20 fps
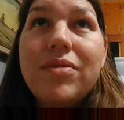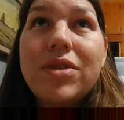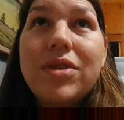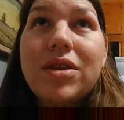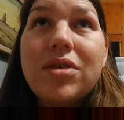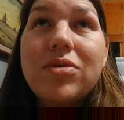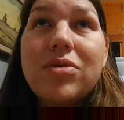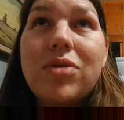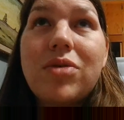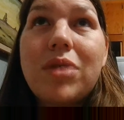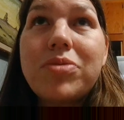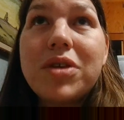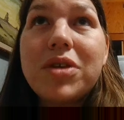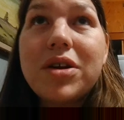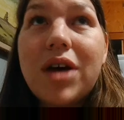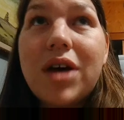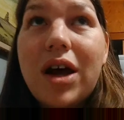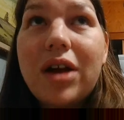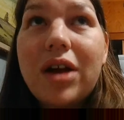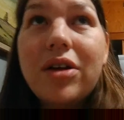swap the
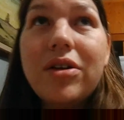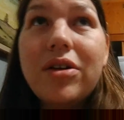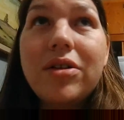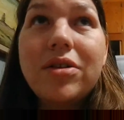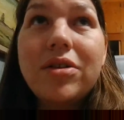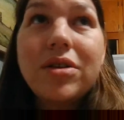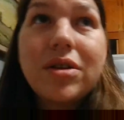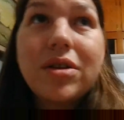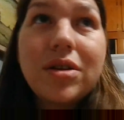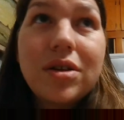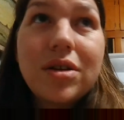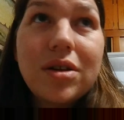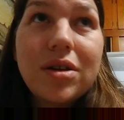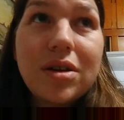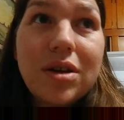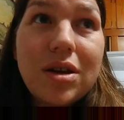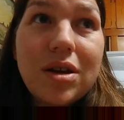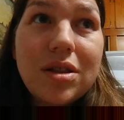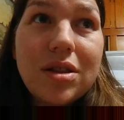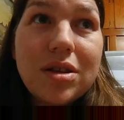title,
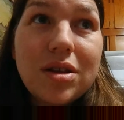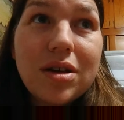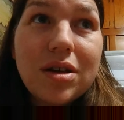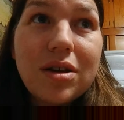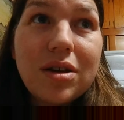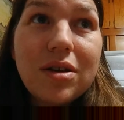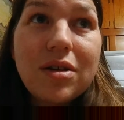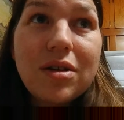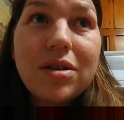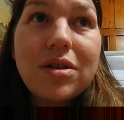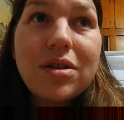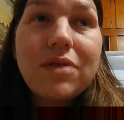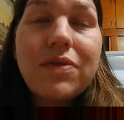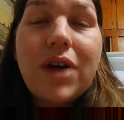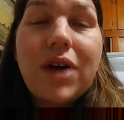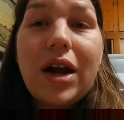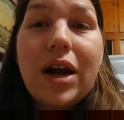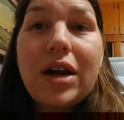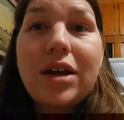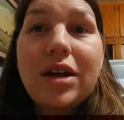get the
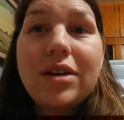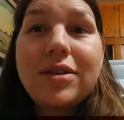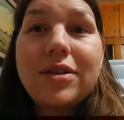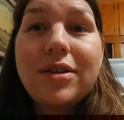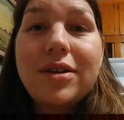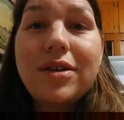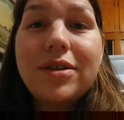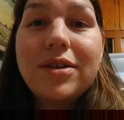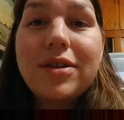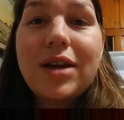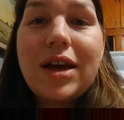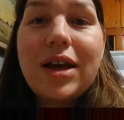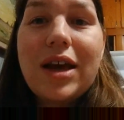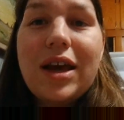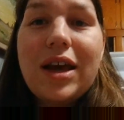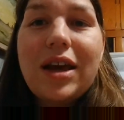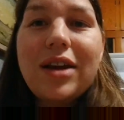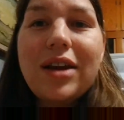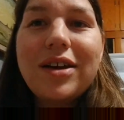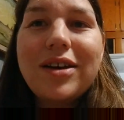finances,
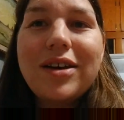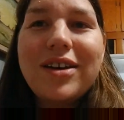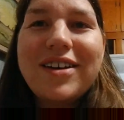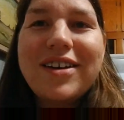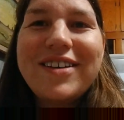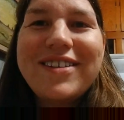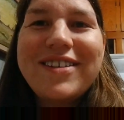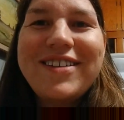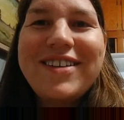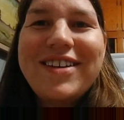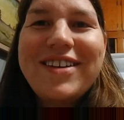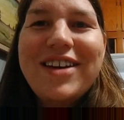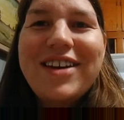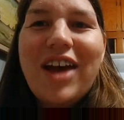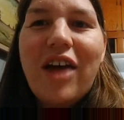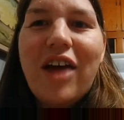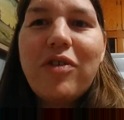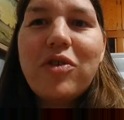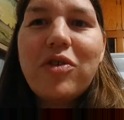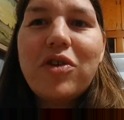and
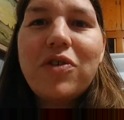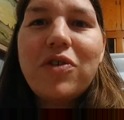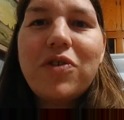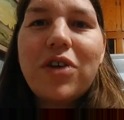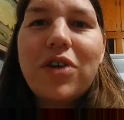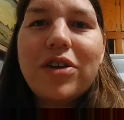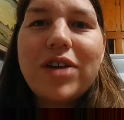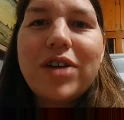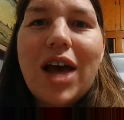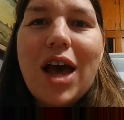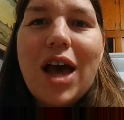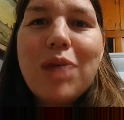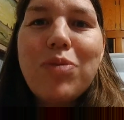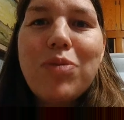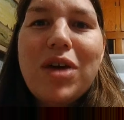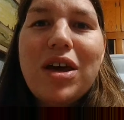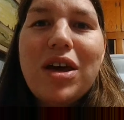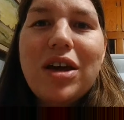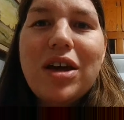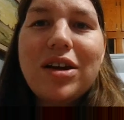everyone feels
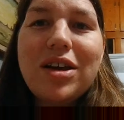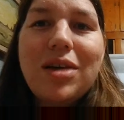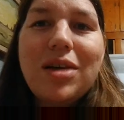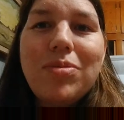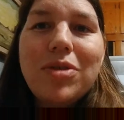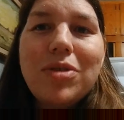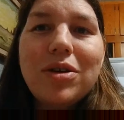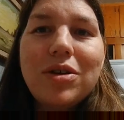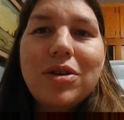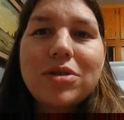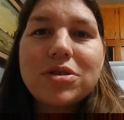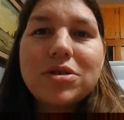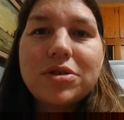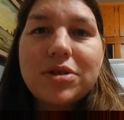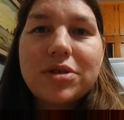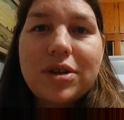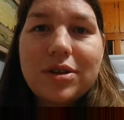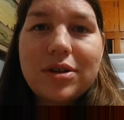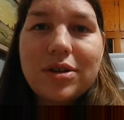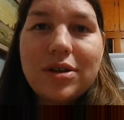happy and keep the social
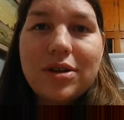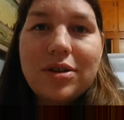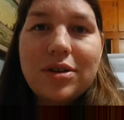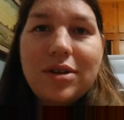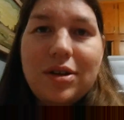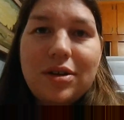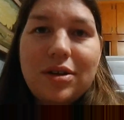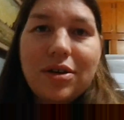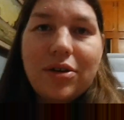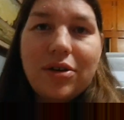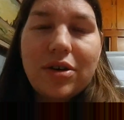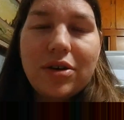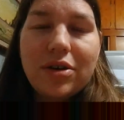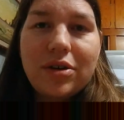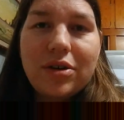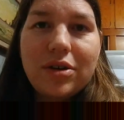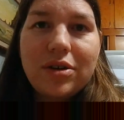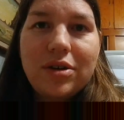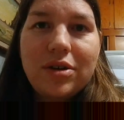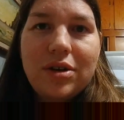distancing going
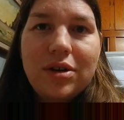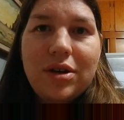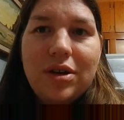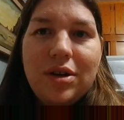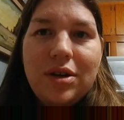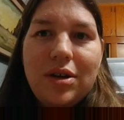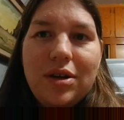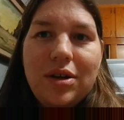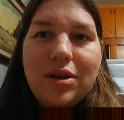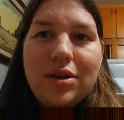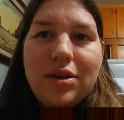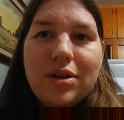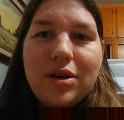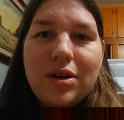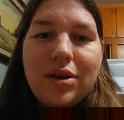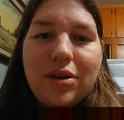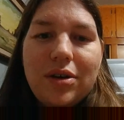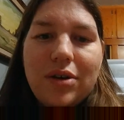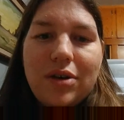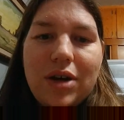on.
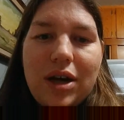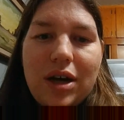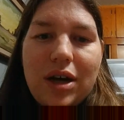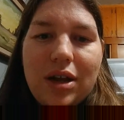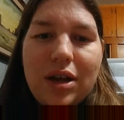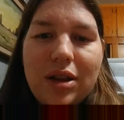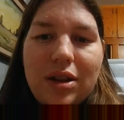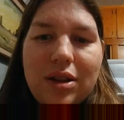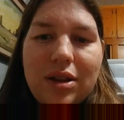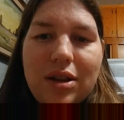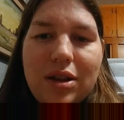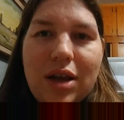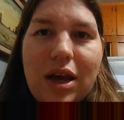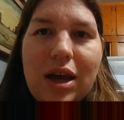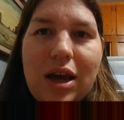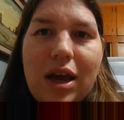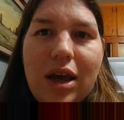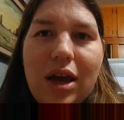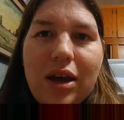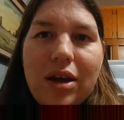So, and they
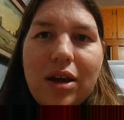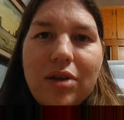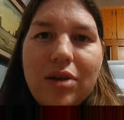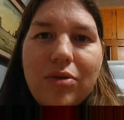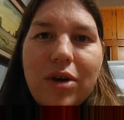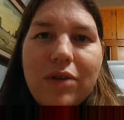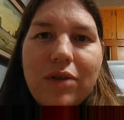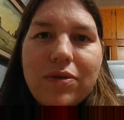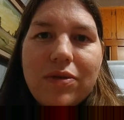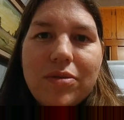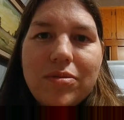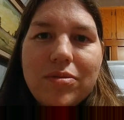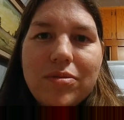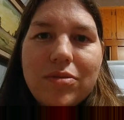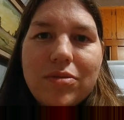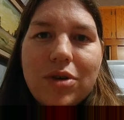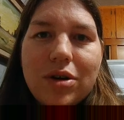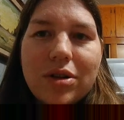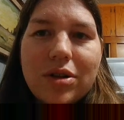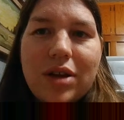can't get away from
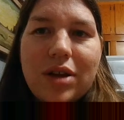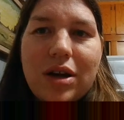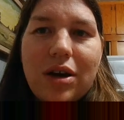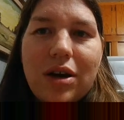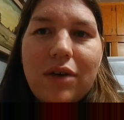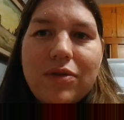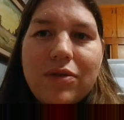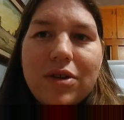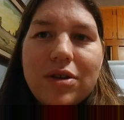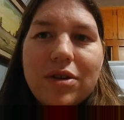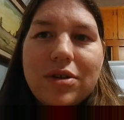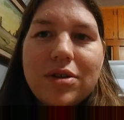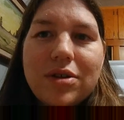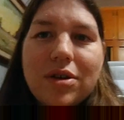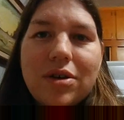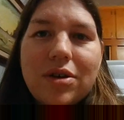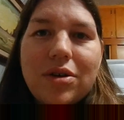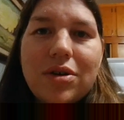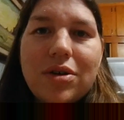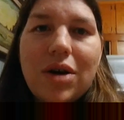work that often,
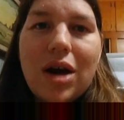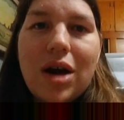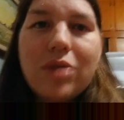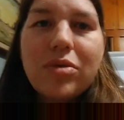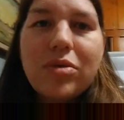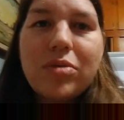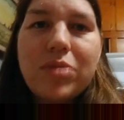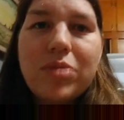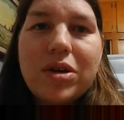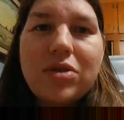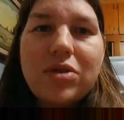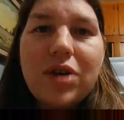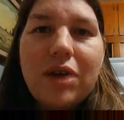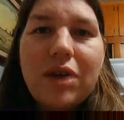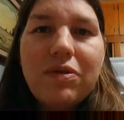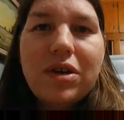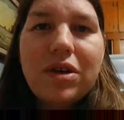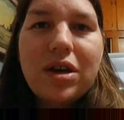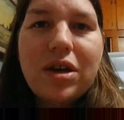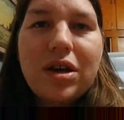so I will be
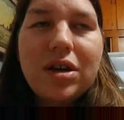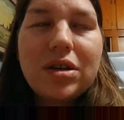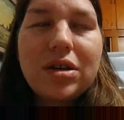driving it